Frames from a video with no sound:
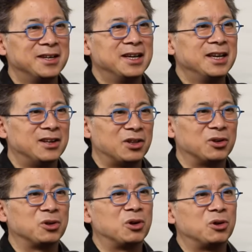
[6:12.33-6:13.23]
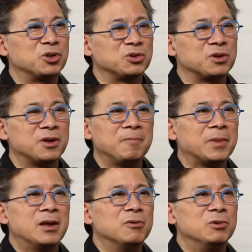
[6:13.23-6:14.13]
in other cultures,
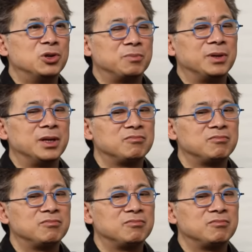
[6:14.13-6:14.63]
we should be